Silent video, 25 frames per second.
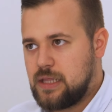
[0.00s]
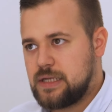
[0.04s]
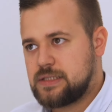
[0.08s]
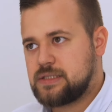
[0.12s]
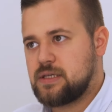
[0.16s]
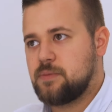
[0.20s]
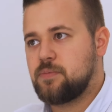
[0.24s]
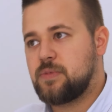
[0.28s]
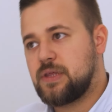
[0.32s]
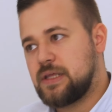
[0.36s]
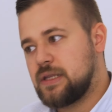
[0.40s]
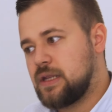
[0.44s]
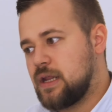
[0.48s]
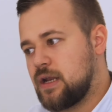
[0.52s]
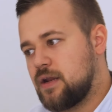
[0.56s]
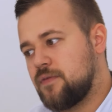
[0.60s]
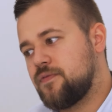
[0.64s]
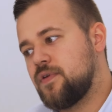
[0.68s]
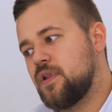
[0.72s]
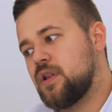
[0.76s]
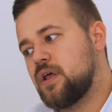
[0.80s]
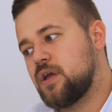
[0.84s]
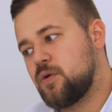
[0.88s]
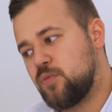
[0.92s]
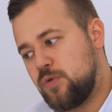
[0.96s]
something that I
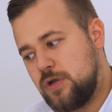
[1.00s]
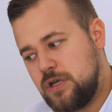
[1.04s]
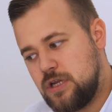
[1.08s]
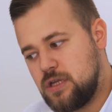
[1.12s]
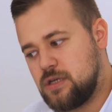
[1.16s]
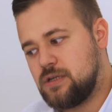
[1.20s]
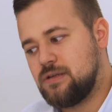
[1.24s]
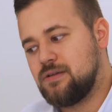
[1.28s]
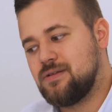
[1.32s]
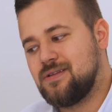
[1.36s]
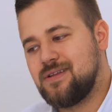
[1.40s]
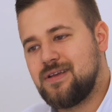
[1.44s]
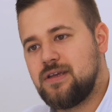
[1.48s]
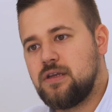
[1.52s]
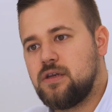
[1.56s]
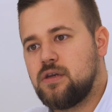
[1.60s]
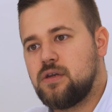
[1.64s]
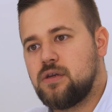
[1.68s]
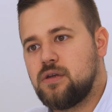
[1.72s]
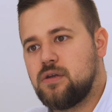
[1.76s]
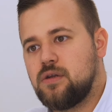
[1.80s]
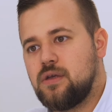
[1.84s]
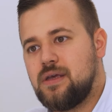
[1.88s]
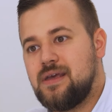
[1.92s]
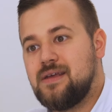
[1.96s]
feel like we need to
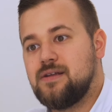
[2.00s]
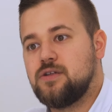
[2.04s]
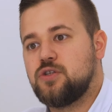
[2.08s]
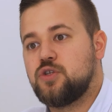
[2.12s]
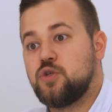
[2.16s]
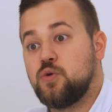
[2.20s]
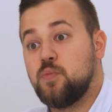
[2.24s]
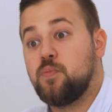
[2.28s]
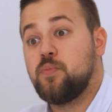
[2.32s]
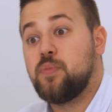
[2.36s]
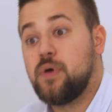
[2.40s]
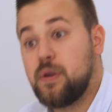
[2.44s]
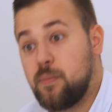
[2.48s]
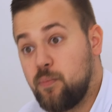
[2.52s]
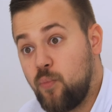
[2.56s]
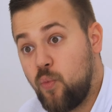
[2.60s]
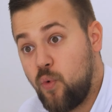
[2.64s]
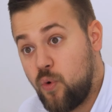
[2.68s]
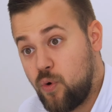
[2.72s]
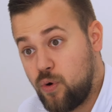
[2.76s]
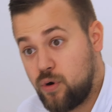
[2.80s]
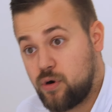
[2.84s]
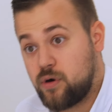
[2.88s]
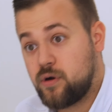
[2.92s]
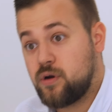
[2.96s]
lean into a bit
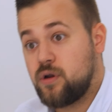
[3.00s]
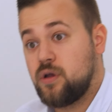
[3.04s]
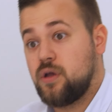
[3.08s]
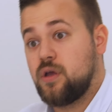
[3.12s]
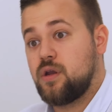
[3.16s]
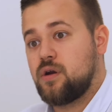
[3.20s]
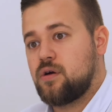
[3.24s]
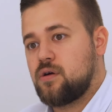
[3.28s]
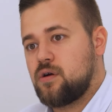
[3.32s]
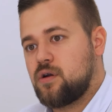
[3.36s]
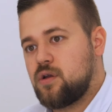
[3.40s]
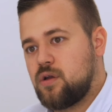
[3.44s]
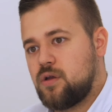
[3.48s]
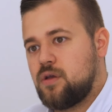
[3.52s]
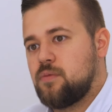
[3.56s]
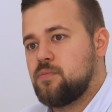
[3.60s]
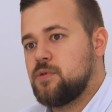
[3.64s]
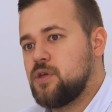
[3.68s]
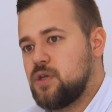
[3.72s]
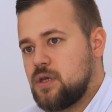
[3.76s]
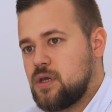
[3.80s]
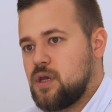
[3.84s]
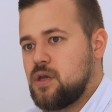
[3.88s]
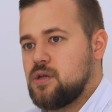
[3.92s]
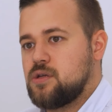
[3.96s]
more in our
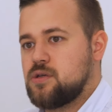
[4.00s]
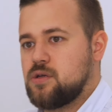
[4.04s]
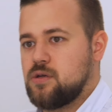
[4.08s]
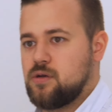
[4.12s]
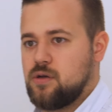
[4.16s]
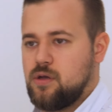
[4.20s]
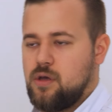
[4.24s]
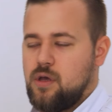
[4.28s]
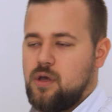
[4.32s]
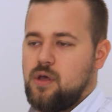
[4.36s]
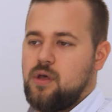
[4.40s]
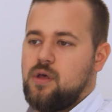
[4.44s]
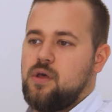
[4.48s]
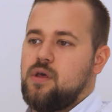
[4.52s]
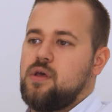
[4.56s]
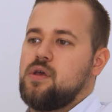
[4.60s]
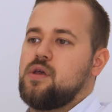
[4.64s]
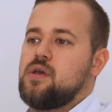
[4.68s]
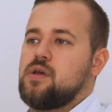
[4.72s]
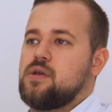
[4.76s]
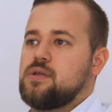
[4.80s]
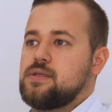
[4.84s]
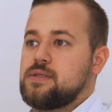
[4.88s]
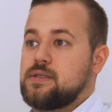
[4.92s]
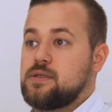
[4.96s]
communication.
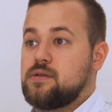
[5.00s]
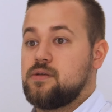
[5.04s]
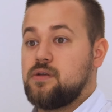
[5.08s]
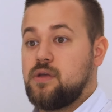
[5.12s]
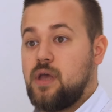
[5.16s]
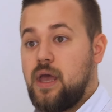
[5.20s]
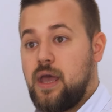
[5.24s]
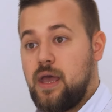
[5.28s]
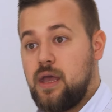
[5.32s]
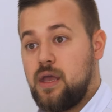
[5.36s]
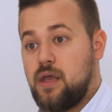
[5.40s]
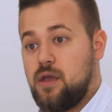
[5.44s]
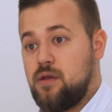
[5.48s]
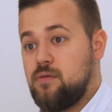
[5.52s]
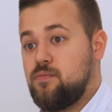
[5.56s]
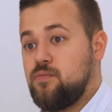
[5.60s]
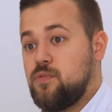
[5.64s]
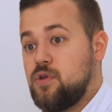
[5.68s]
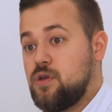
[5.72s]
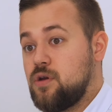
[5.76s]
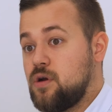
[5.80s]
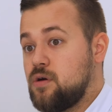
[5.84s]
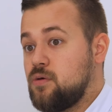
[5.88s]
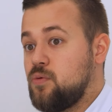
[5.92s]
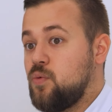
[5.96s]
Is, hey,
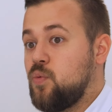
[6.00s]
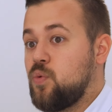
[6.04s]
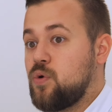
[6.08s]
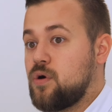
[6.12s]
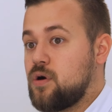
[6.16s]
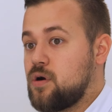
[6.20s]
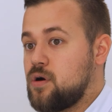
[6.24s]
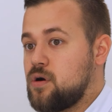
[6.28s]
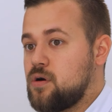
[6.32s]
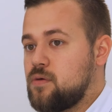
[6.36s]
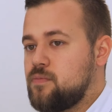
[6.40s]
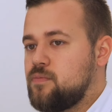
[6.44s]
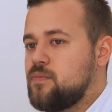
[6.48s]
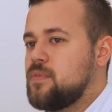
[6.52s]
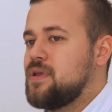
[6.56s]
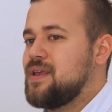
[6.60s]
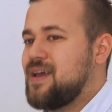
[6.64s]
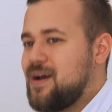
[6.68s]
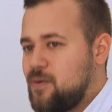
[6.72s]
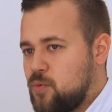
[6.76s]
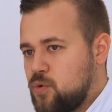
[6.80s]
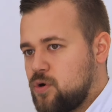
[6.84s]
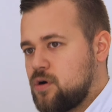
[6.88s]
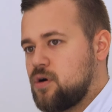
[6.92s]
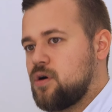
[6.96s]

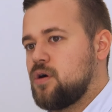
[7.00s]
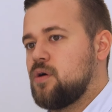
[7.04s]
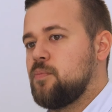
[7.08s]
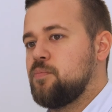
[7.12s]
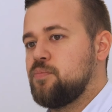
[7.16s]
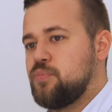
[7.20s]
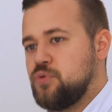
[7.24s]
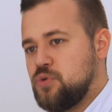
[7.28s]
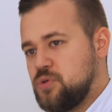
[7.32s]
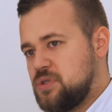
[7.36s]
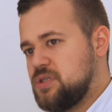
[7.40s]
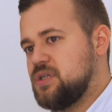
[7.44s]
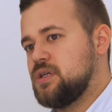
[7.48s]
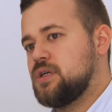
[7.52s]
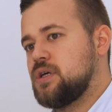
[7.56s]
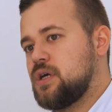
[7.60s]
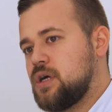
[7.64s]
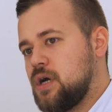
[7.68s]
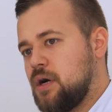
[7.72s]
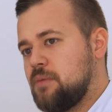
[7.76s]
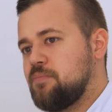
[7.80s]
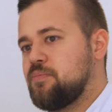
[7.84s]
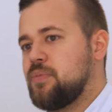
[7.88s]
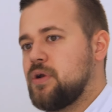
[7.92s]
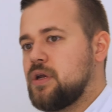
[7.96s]
we're a boutique
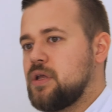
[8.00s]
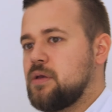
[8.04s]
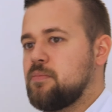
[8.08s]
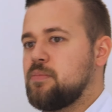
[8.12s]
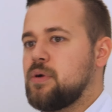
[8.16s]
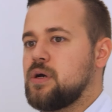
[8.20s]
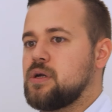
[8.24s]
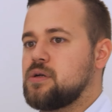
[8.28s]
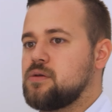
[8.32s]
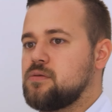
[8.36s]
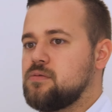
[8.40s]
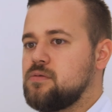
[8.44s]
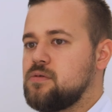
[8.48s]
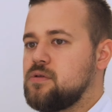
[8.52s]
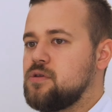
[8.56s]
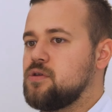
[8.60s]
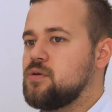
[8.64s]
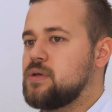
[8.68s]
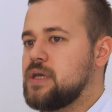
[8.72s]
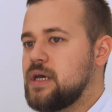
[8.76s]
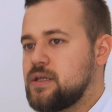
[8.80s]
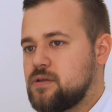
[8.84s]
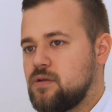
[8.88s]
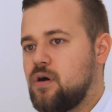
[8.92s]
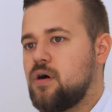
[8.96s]
company, but you
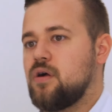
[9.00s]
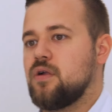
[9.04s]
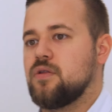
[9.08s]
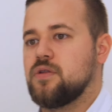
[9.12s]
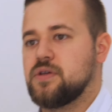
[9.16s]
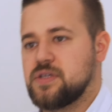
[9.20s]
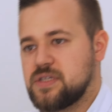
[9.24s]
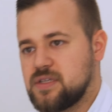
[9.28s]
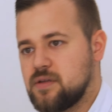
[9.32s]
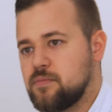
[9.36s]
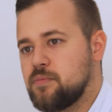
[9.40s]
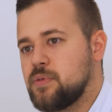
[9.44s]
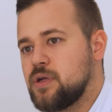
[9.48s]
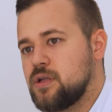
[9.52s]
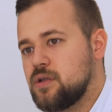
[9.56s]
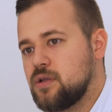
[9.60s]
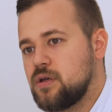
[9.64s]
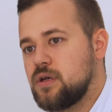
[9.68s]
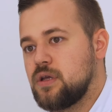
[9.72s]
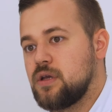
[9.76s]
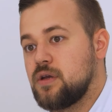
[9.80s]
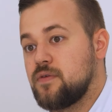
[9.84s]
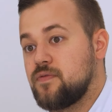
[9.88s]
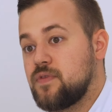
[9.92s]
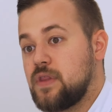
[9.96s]
get all the
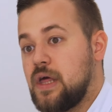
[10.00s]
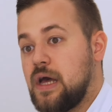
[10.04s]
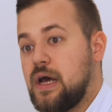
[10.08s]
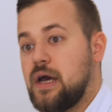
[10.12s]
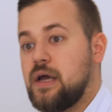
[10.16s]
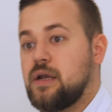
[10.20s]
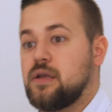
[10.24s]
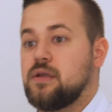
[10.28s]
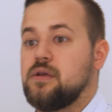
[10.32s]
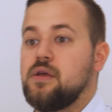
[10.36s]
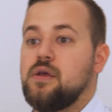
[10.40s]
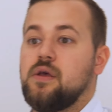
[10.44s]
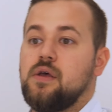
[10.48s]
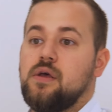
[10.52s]
stability of that